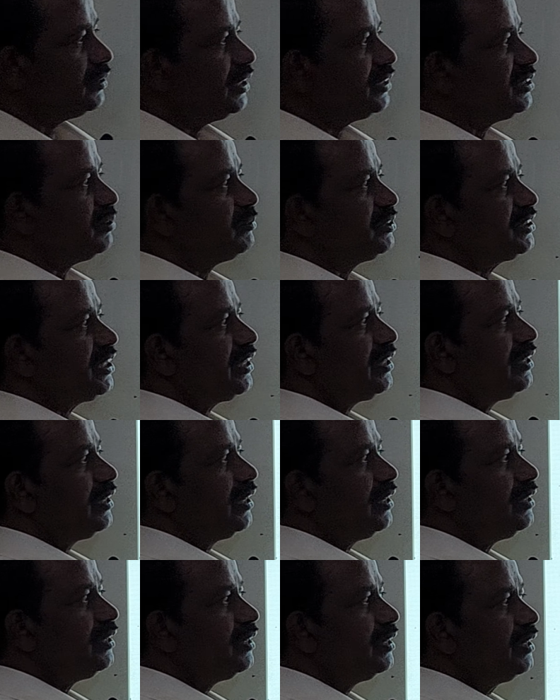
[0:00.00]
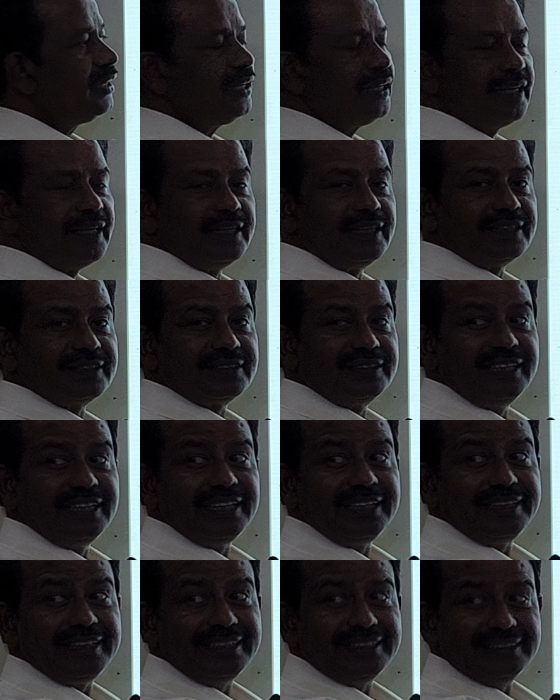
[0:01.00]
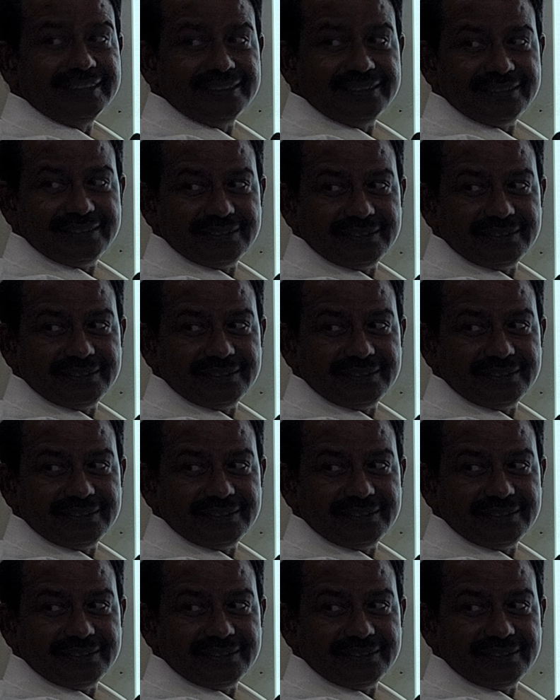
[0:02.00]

So there's a mistake here. It is dt.